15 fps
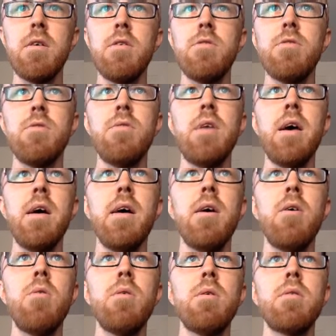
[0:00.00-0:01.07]
And
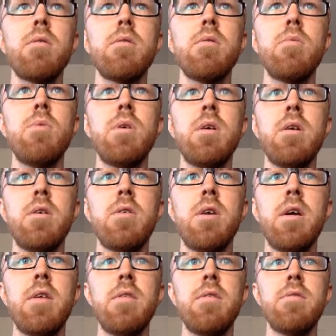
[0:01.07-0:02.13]
now we can
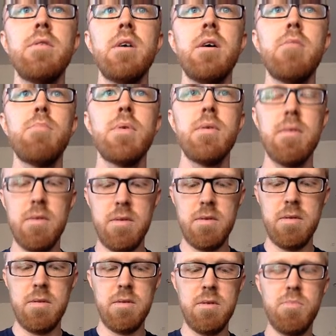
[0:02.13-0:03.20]
crank this up.
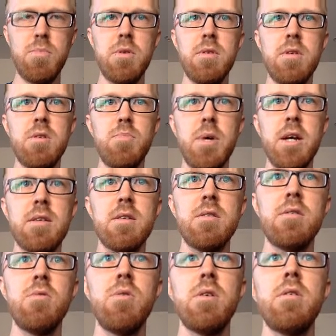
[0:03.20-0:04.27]
Let's put this back to
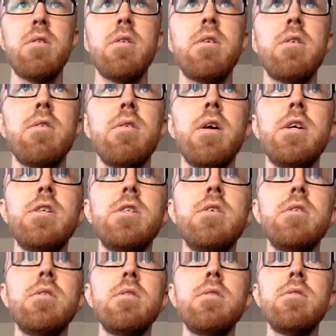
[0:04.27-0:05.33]
200
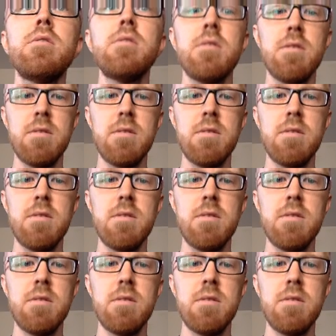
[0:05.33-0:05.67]
iterations.